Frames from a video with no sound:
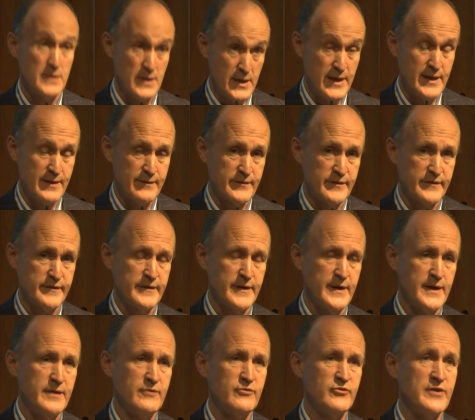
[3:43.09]
I have to
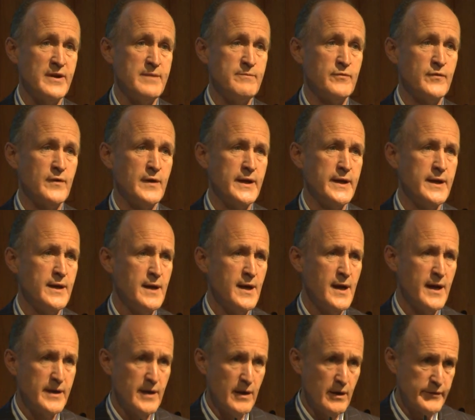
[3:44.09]
say, shamefully,
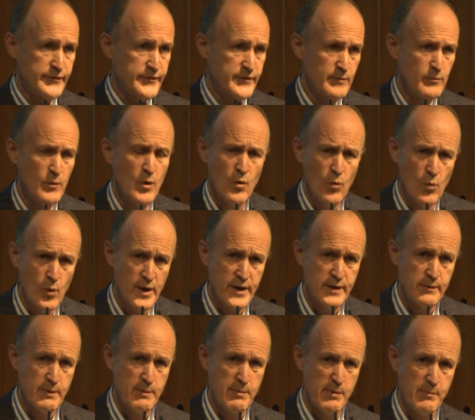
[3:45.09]
and asked them, why
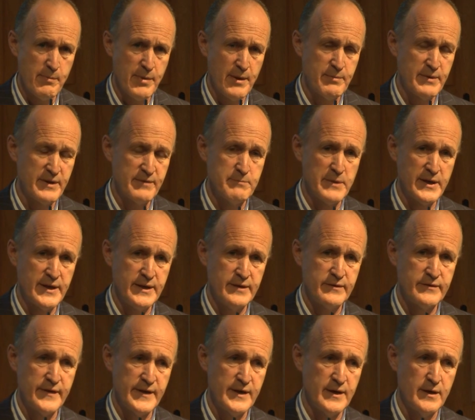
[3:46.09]
do we put public money
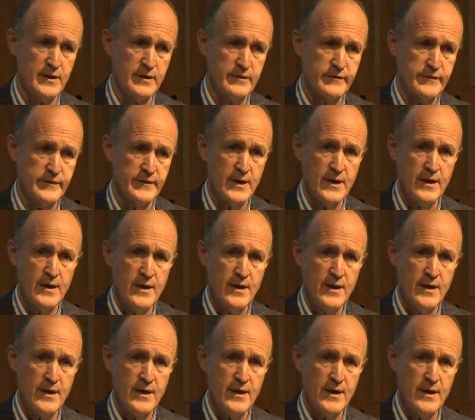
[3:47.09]
into the arts?